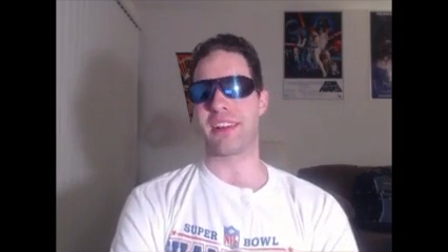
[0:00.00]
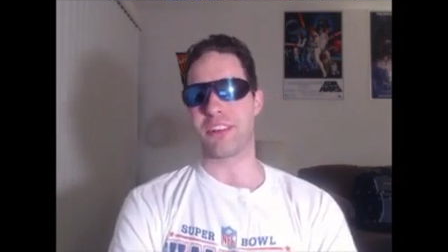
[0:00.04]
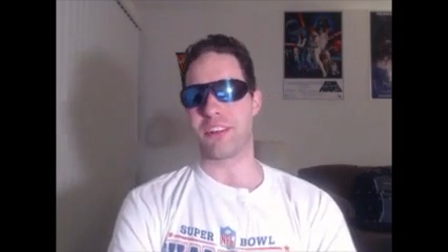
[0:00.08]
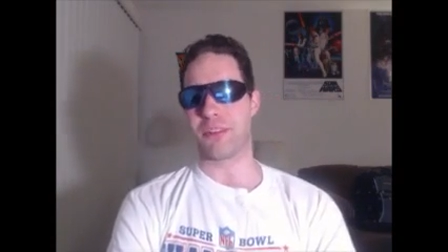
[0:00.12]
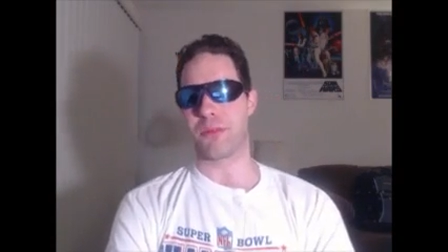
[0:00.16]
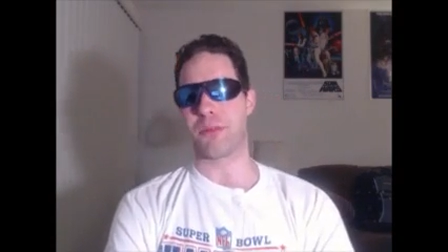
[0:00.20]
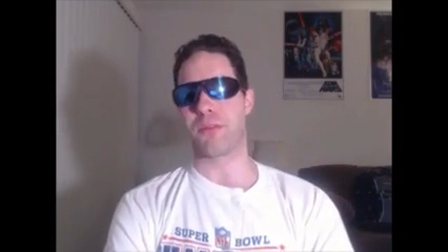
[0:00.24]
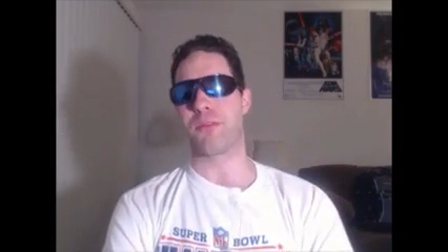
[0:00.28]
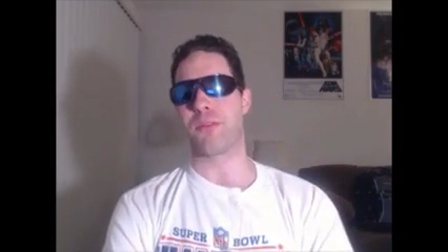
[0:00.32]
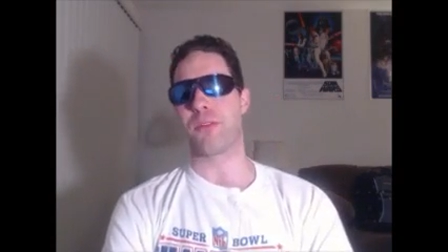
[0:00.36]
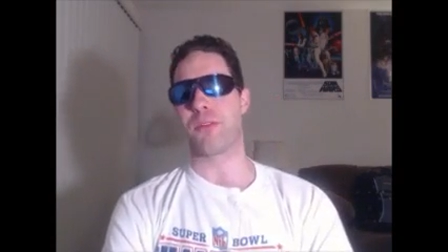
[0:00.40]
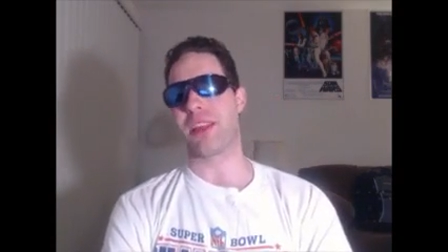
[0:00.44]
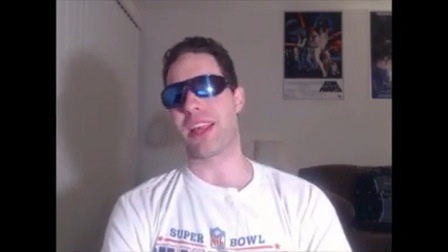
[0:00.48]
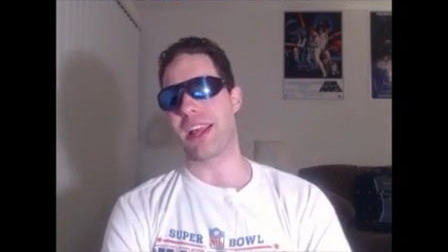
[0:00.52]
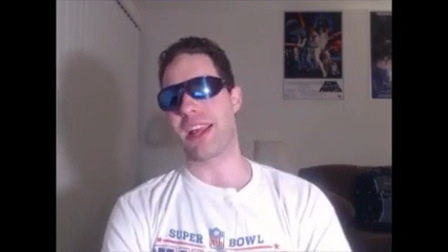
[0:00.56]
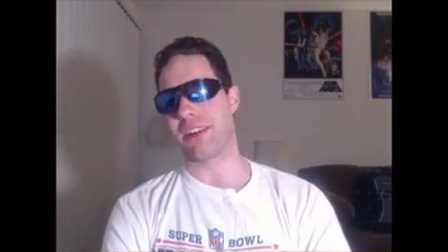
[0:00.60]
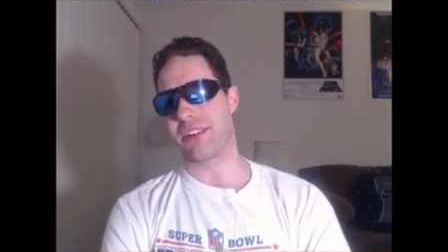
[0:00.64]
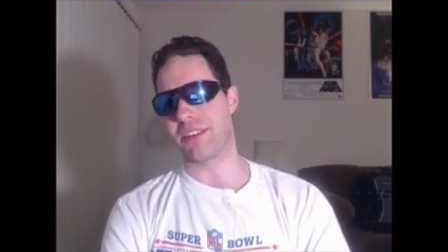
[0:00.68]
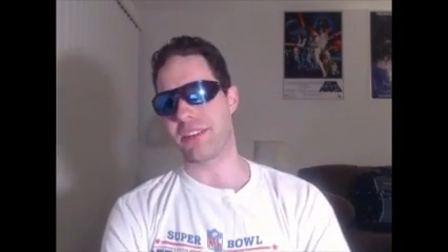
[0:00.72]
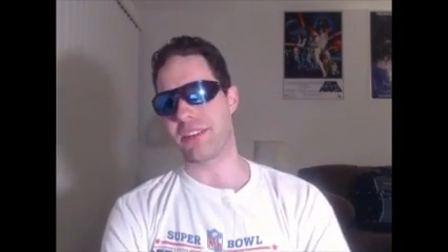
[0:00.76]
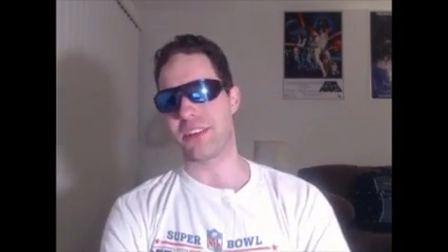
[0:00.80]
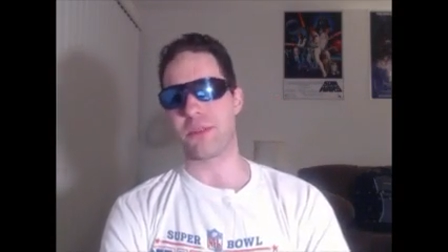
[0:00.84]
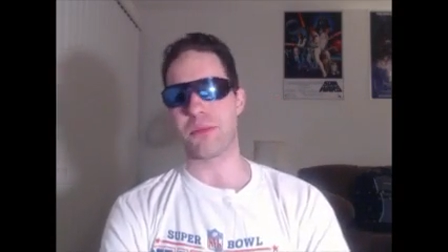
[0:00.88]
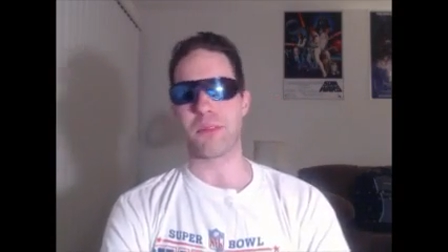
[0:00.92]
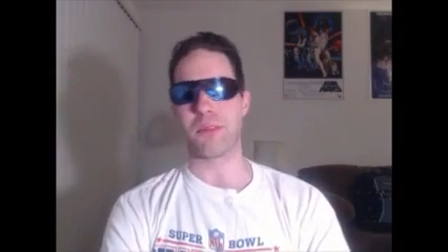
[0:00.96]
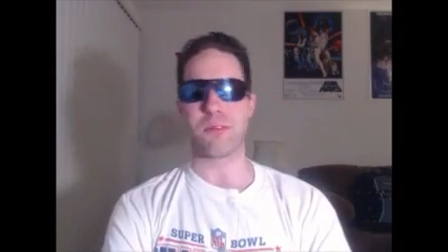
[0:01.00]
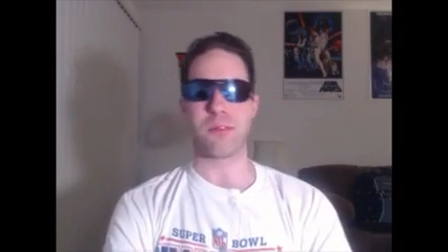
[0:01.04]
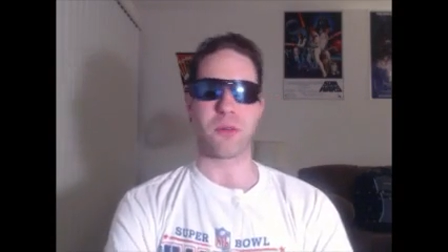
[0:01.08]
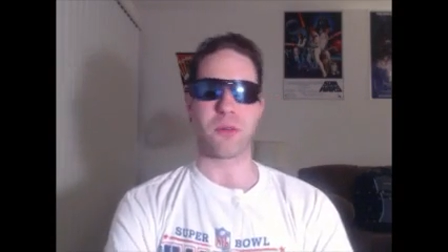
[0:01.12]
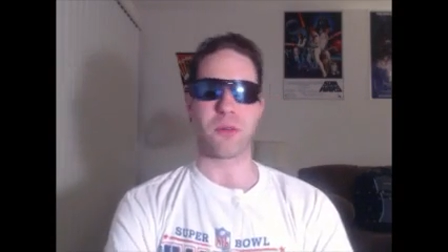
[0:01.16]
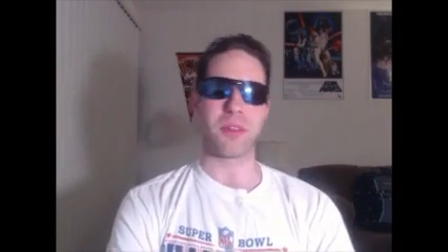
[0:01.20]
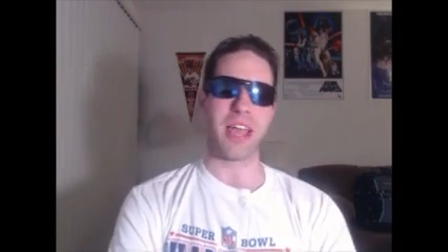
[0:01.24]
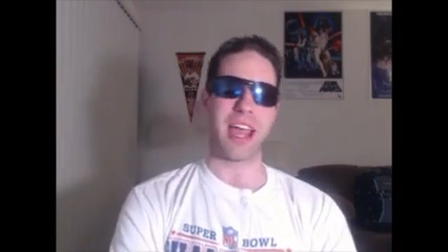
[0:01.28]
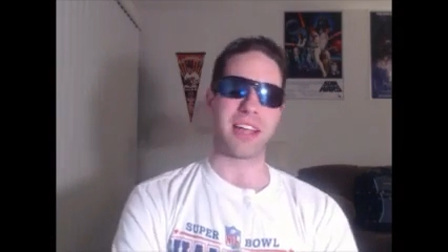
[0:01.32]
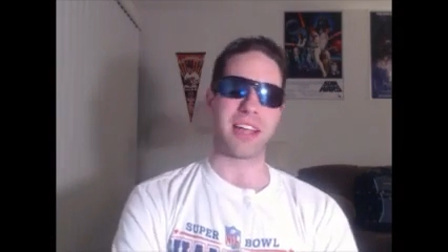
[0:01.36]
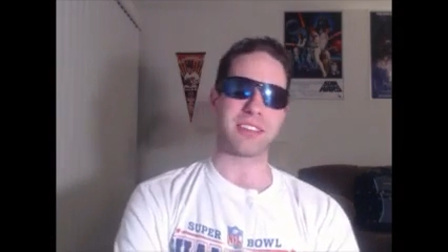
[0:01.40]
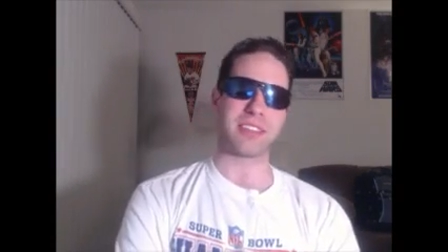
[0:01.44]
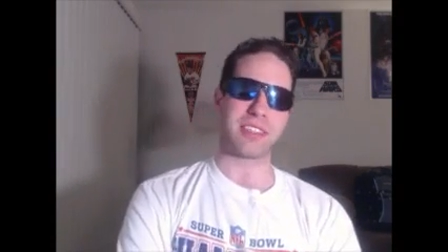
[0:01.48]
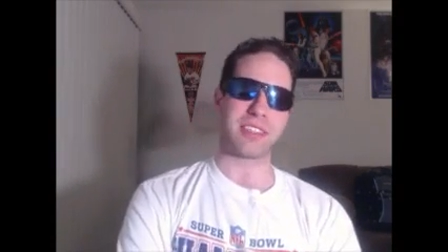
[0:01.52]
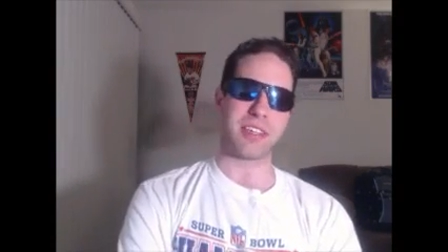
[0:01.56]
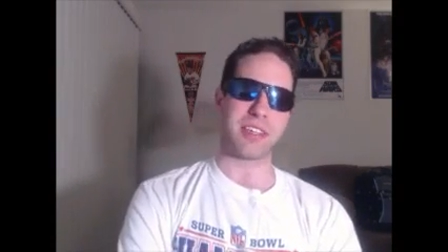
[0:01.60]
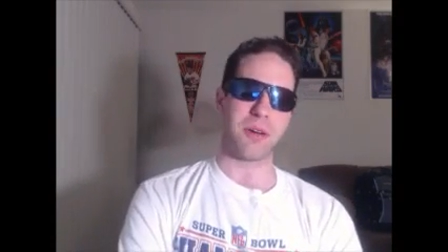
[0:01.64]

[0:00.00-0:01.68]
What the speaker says: a year before that, a year before that.